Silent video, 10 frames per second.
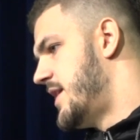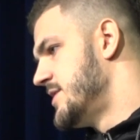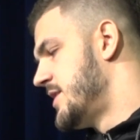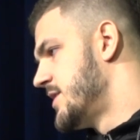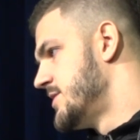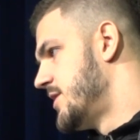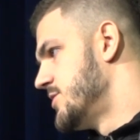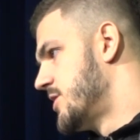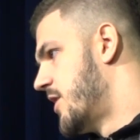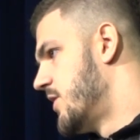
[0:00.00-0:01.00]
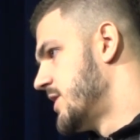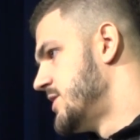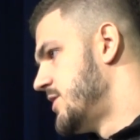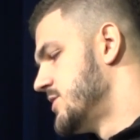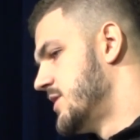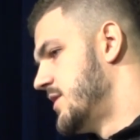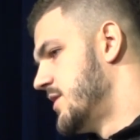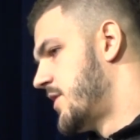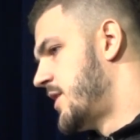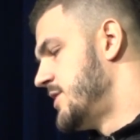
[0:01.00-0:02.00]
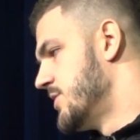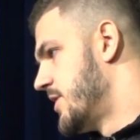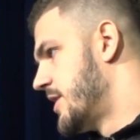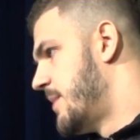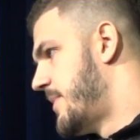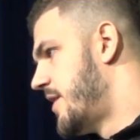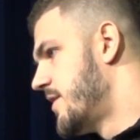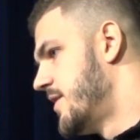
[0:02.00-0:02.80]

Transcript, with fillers: as he continues to grow and continues to learn, he's only going to get better.